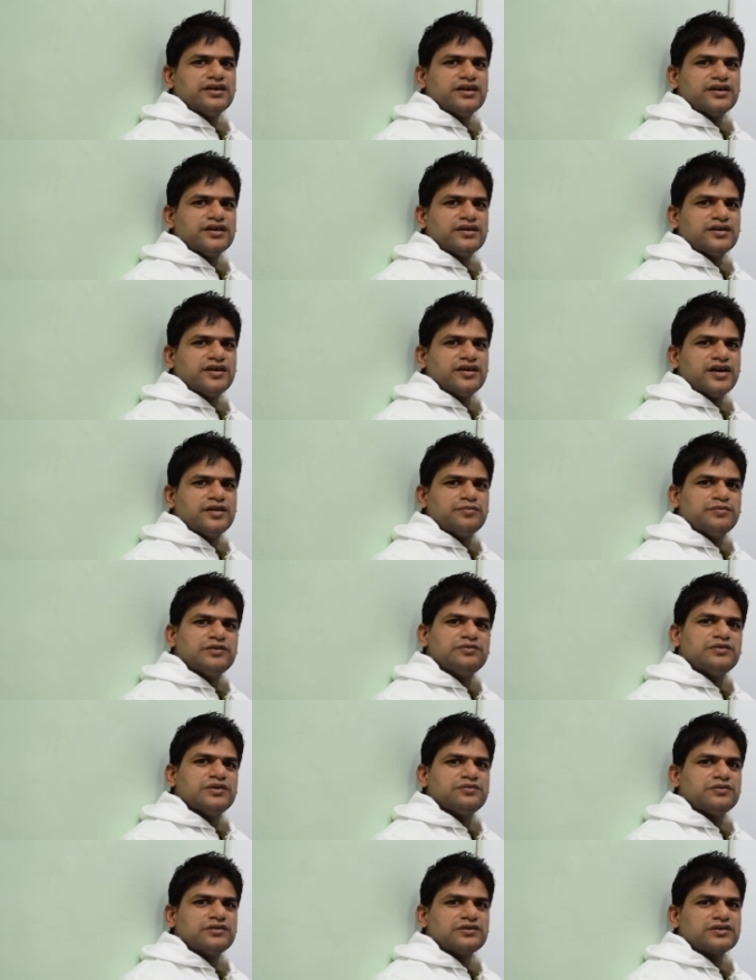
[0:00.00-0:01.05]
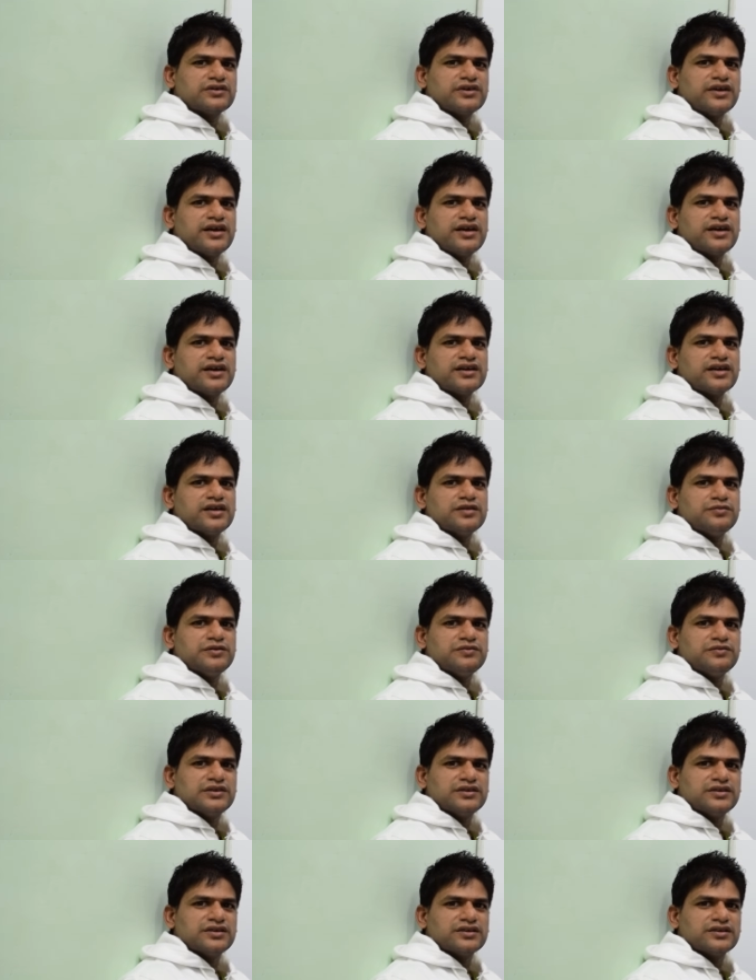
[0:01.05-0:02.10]
IPv4 stack,
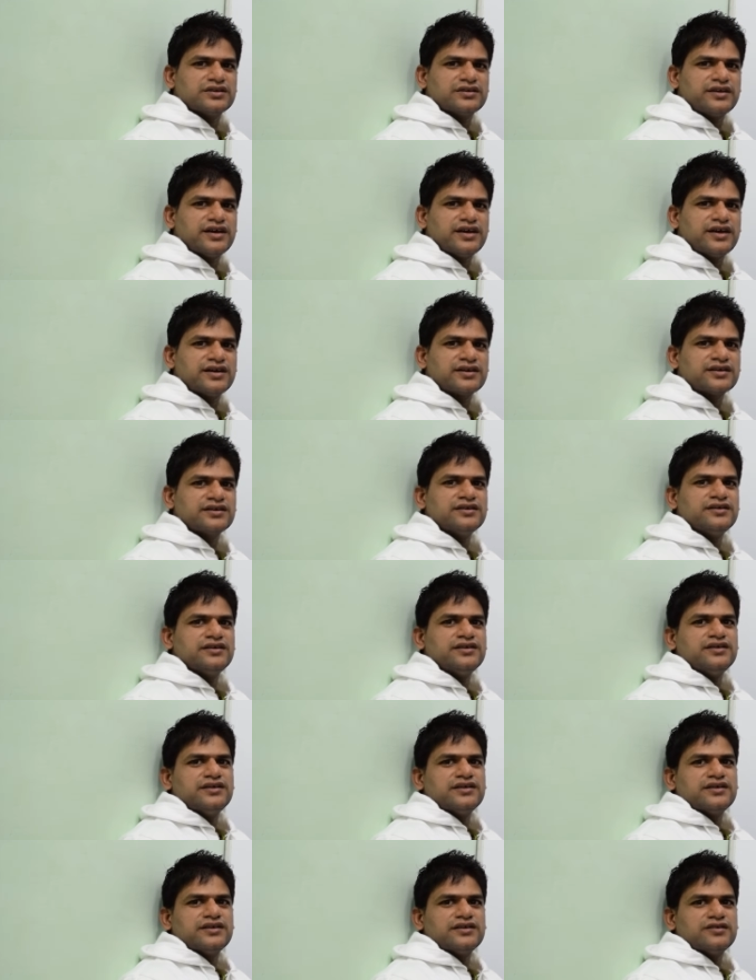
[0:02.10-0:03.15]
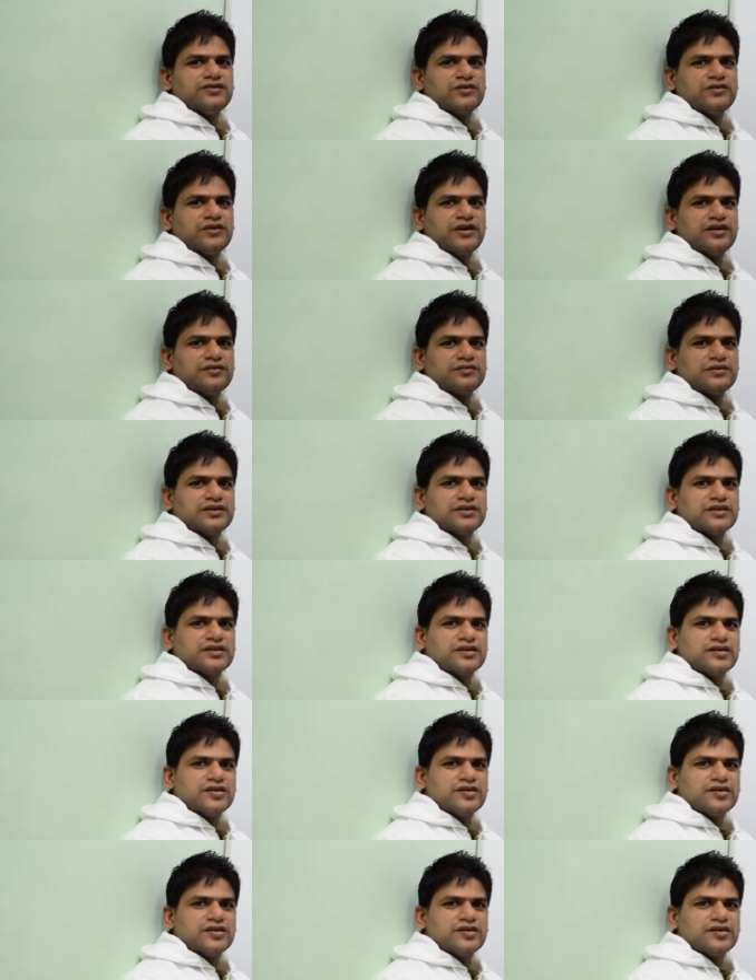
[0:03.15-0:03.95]
IPv6 stack. You have this,